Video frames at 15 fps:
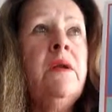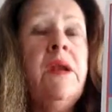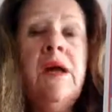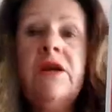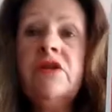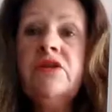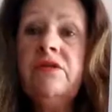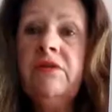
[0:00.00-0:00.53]

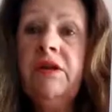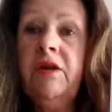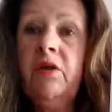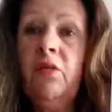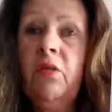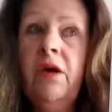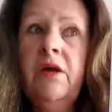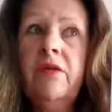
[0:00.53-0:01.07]
luxury
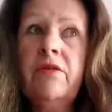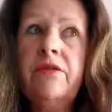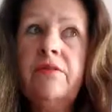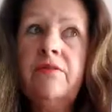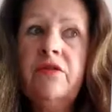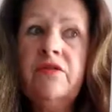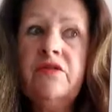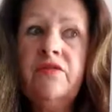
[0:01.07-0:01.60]
and wealth
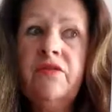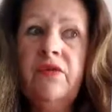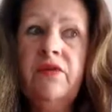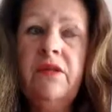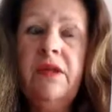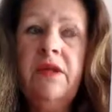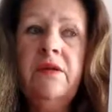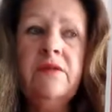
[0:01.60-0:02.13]
and beautiful
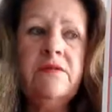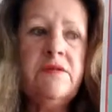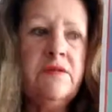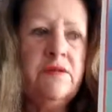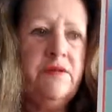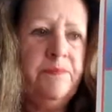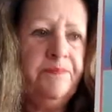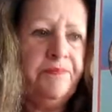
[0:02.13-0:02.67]
things
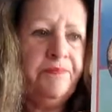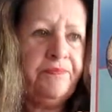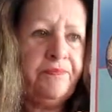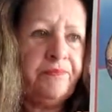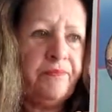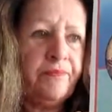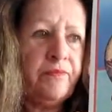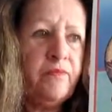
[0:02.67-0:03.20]
and
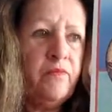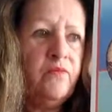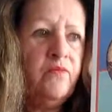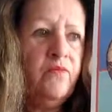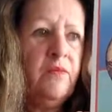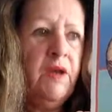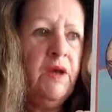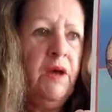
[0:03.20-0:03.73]

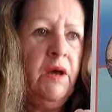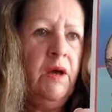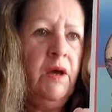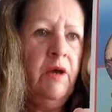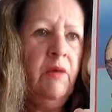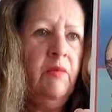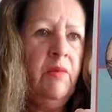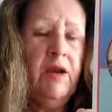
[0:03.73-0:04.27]

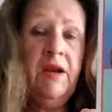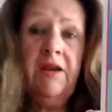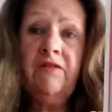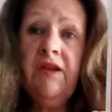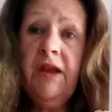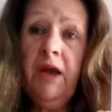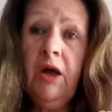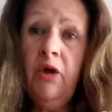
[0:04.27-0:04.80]
a
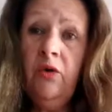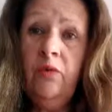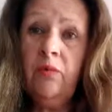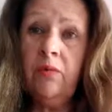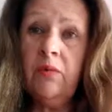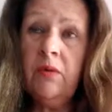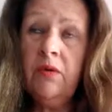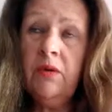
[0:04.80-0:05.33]
lovely
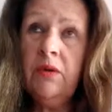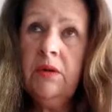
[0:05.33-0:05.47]
home.